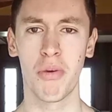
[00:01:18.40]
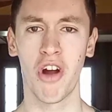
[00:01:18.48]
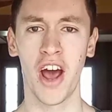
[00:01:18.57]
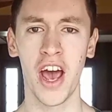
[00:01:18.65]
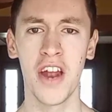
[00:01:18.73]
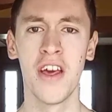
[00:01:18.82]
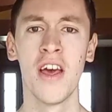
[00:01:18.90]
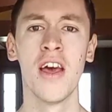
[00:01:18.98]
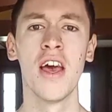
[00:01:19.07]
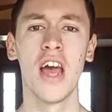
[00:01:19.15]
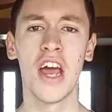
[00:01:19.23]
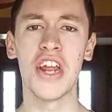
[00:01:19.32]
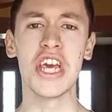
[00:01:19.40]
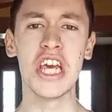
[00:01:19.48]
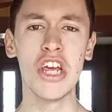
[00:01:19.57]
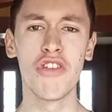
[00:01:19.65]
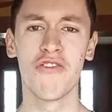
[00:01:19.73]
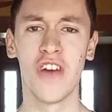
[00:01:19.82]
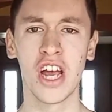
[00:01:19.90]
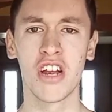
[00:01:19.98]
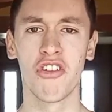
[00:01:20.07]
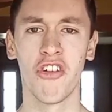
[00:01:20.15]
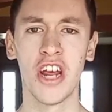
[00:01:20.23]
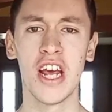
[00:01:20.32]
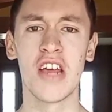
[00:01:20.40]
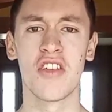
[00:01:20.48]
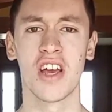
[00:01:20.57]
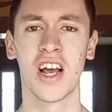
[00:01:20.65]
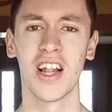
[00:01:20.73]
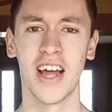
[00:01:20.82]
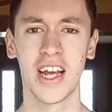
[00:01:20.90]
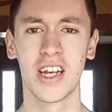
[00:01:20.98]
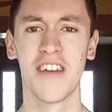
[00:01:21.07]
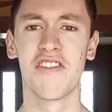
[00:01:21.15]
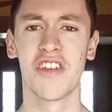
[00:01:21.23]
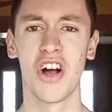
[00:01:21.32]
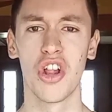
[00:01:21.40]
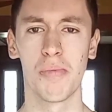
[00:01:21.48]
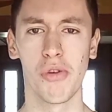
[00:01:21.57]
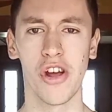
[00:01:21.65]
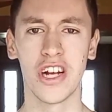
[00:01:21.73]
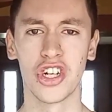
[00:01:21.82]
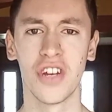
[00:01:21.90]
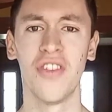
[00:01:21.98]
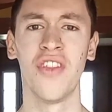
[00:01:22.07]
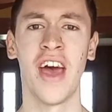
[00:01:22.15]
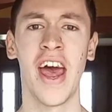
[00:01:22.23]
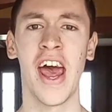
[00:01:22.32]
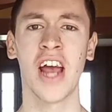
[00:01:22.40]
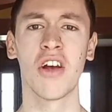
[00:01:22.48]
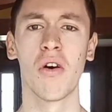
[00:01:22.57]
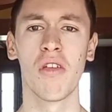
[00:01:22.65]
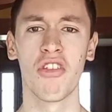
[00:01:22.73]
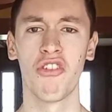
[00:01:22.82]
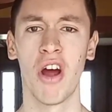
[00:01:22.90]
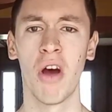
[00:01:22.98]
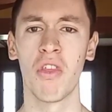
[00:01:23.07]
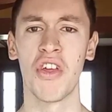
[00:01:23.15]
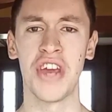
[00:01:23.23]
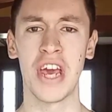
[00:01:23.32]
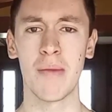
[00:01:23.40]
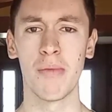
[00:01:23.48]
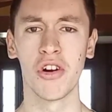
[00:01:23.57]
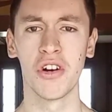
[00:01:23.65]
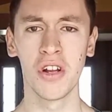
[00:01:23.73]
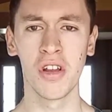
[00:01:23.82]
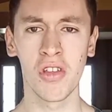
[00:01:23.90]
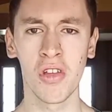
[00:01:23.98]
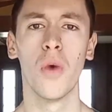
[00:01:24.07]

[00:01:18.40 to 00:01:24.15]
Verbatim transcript: pride, and each victory is a collective celebration that echoes throughout the neighborhoods,